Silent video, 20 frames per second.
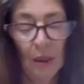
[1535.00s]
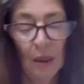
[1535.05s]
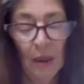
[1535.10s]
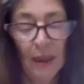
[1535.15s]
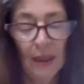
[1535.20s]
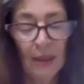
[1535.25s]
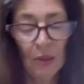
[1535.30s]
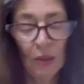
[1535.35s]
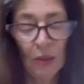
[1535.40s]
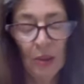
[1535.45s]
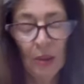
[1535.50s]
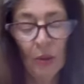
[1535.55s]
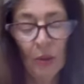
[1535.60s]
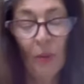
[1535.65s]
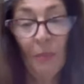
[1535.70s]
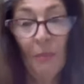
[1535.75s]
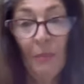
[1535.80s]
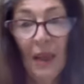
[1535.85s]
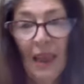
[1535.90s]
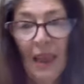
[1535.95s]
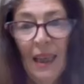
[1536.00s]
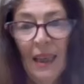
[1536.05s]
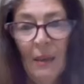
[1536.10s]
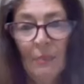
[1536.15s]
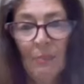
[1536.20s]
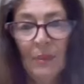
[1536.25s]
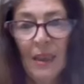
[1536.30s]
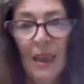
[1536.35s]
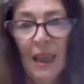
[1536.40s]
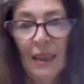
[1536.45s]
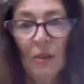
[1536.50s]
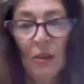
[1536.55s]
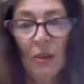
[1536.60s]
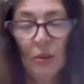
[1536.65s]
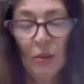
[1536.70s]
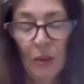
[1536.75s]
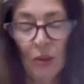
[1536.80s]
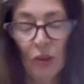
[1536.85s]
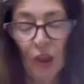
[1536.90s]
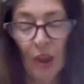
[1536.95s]
Let's just do a mini update on
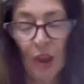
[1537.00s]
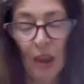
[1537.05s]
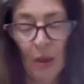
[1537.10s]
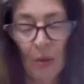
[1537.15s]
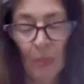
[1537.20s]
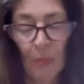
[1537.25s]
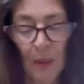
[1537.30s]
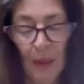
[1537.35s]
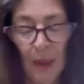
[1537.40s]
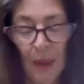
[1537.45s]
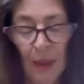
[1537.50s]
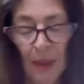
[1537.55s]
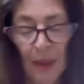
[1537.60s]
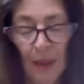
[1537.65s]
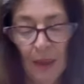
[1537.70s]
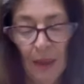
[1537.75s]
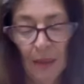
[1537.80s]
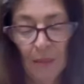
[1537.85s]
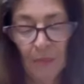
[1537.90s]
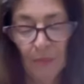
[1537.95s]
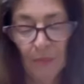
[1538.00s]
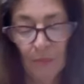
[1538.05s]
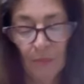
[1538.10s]
the GOP.